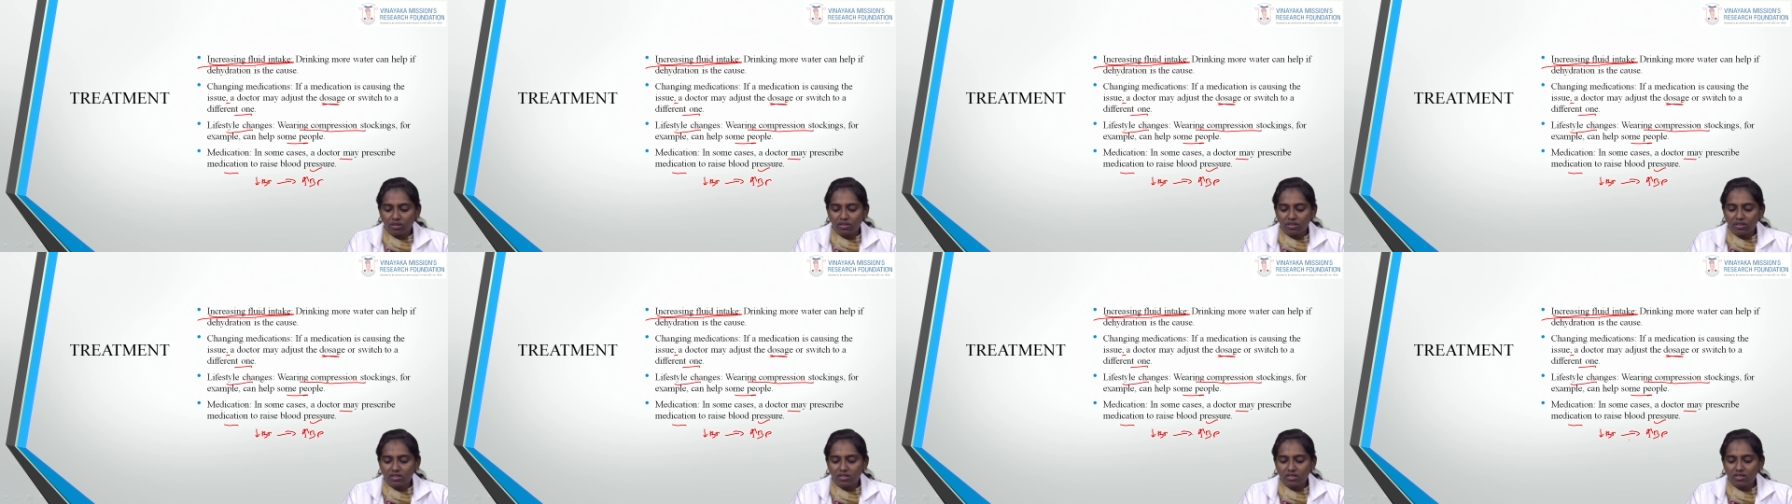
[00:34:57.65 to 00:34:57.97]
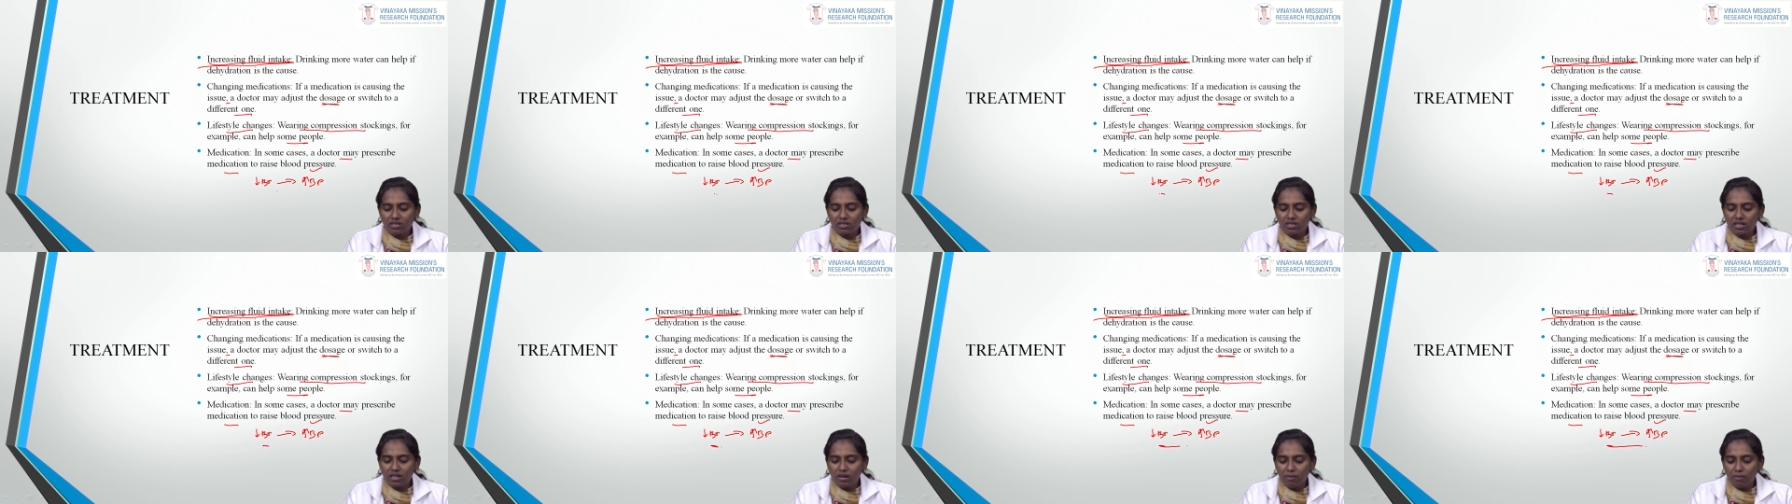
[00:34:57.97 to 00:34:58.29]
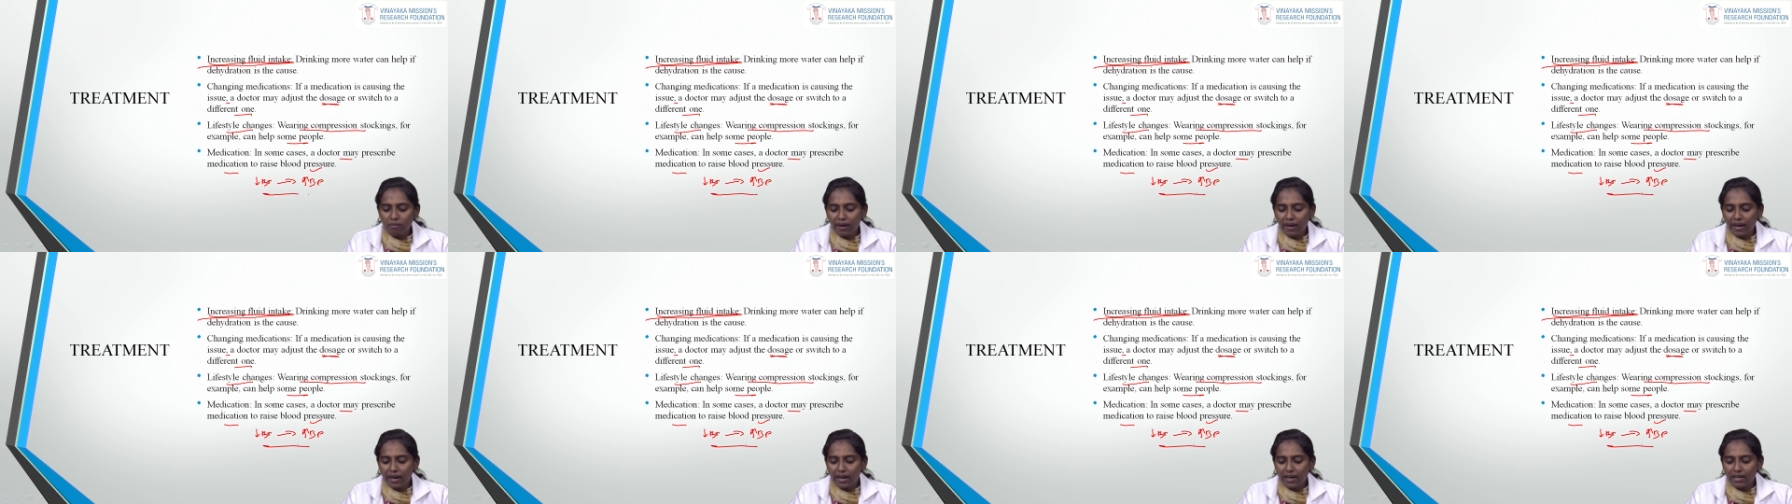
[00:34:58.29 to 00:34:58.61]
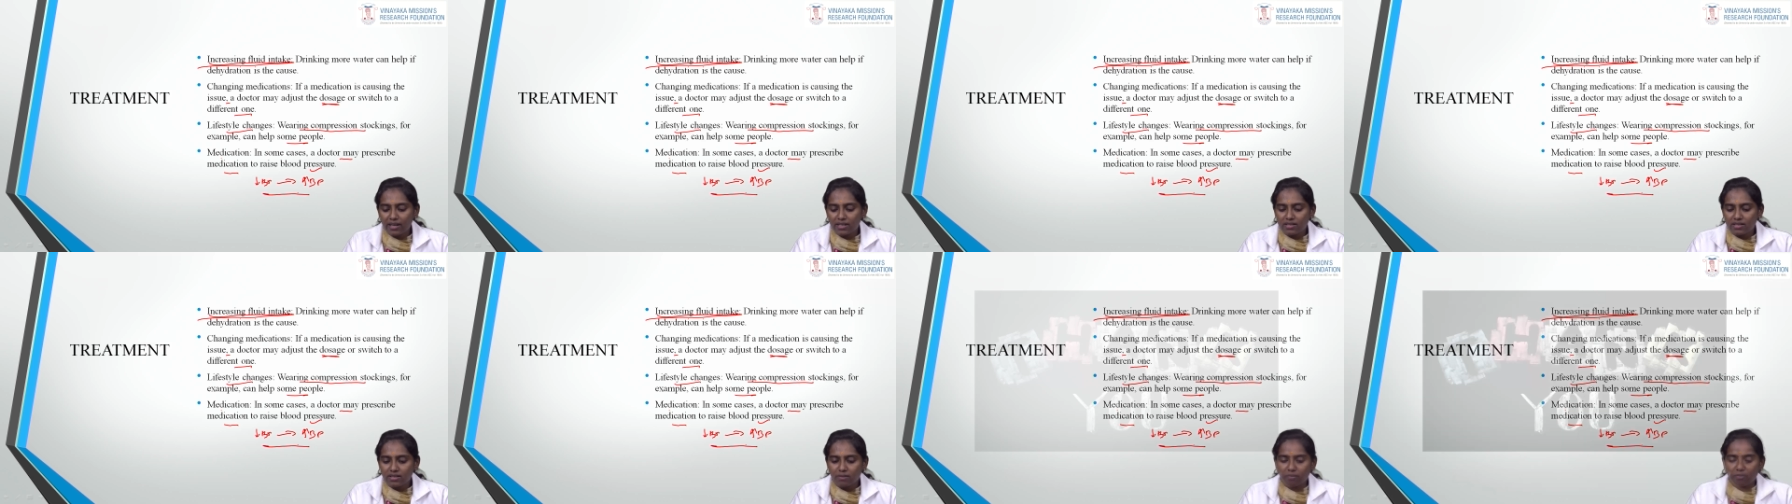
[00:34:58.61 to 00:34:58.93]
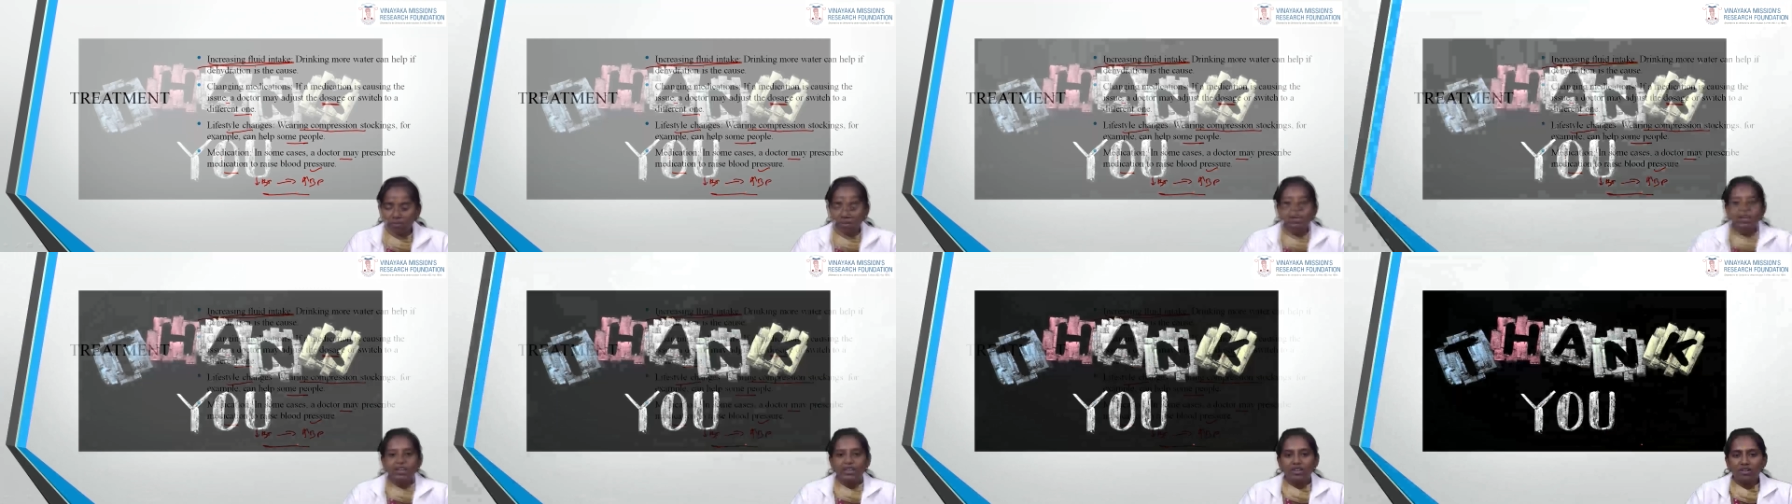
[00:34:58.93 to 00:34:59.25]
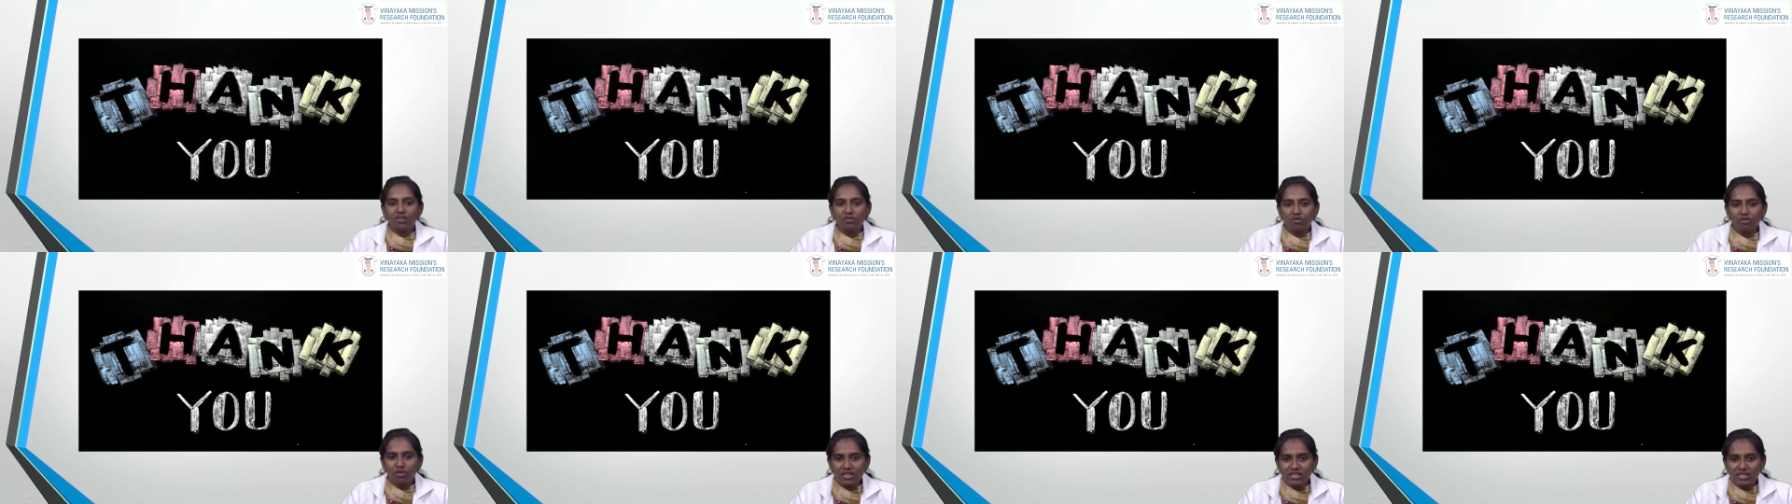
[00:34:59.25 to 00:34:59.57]
This is the mechanism. Thank
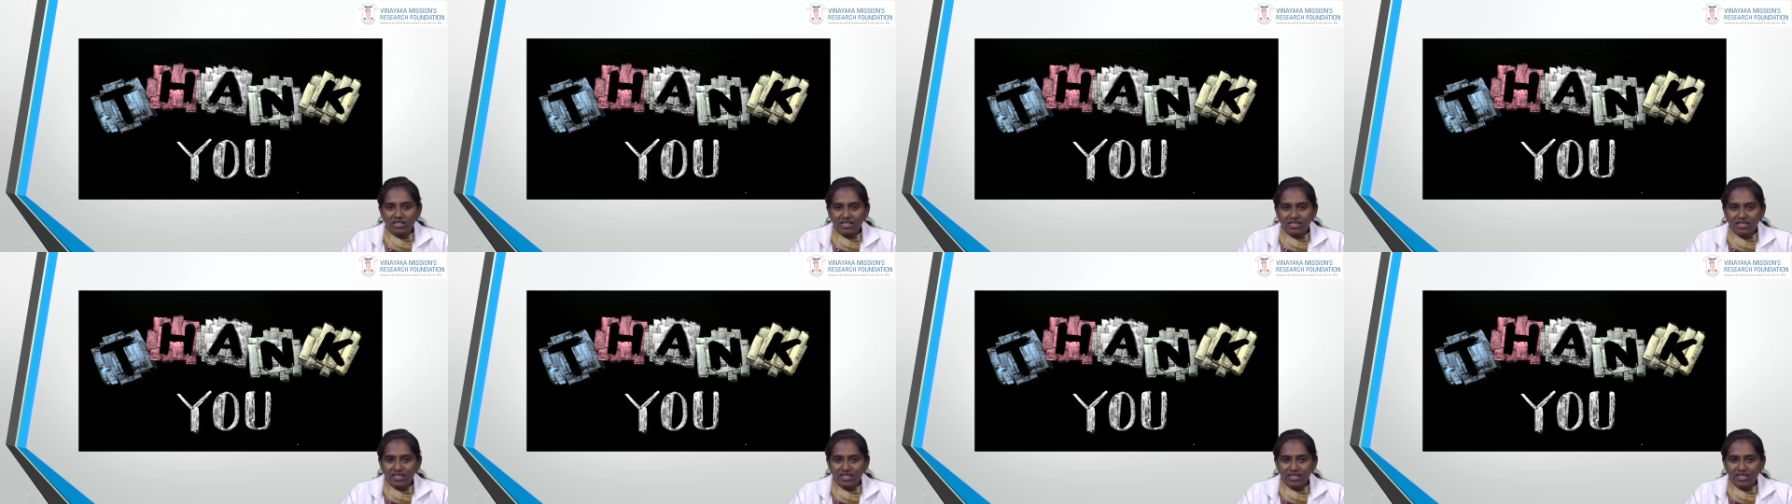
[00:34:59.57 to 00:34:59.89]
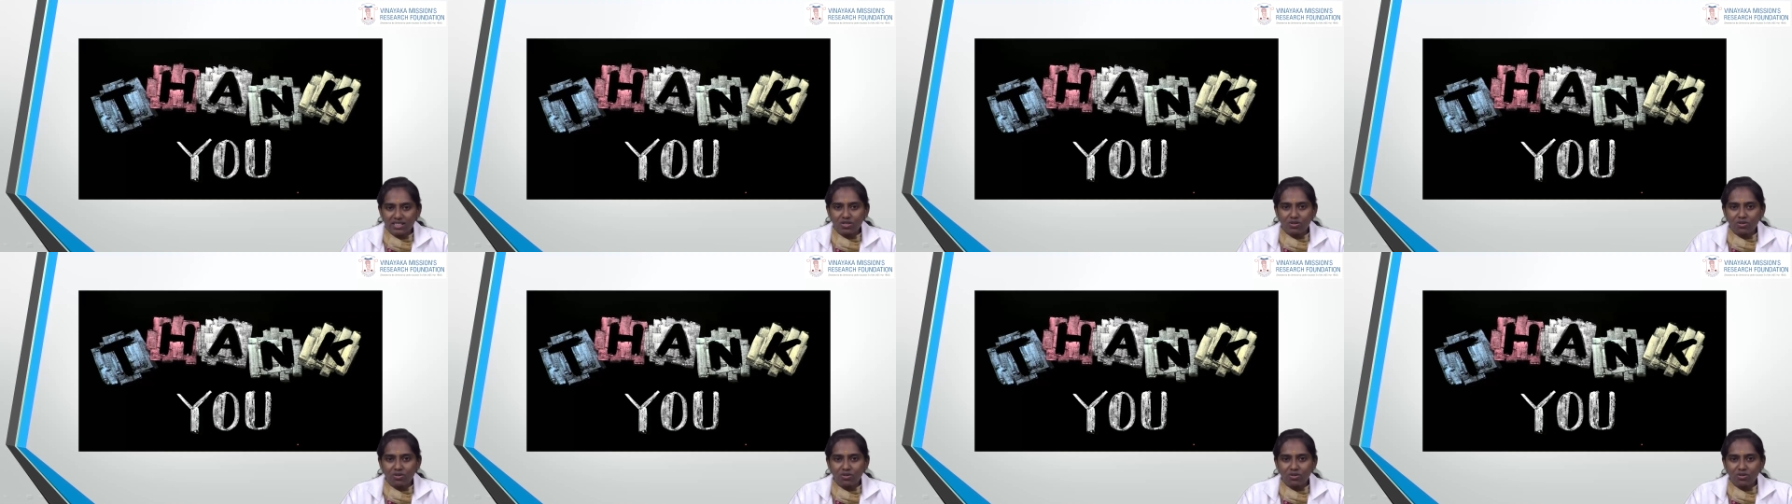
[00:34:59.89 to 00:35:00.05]
you for listening,